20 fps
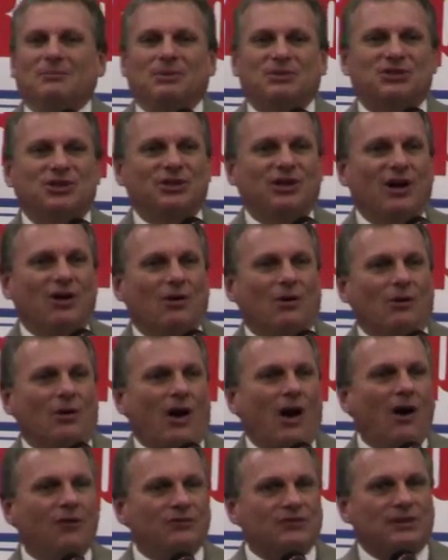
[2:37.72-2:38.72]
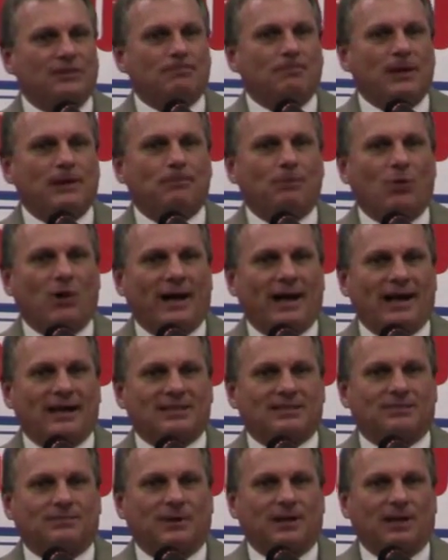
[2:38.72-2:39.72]
But you know, often people
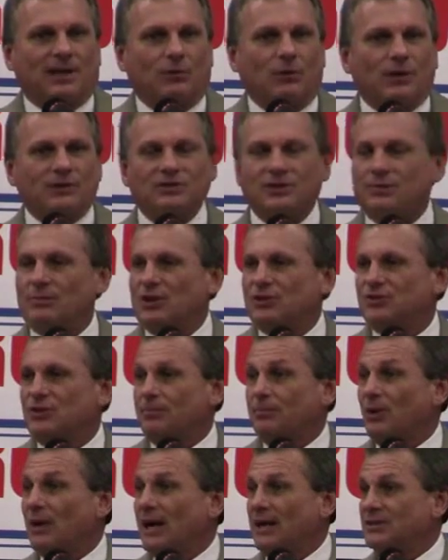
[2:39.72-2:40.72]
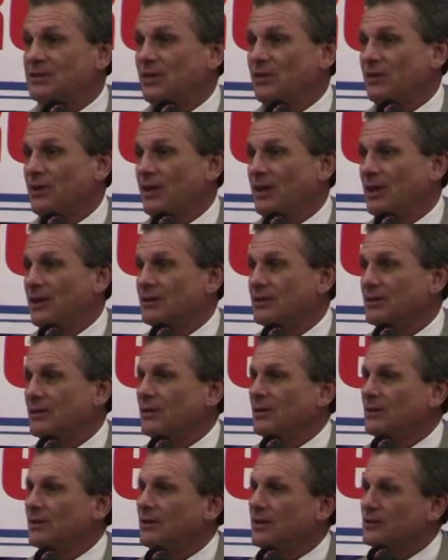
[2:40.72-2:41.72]
ask me, what's the most surprising
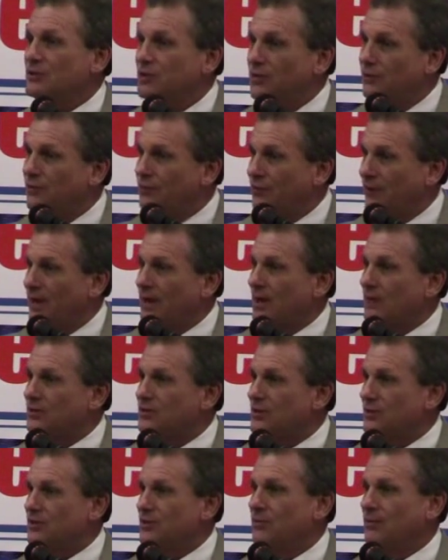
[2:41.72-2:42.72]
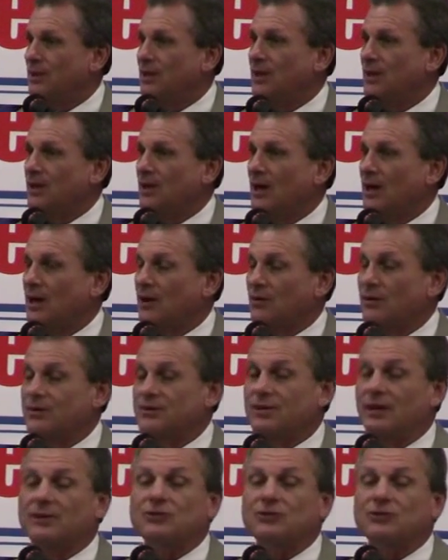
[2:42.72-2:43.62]
thing that you found since you've been in Congress?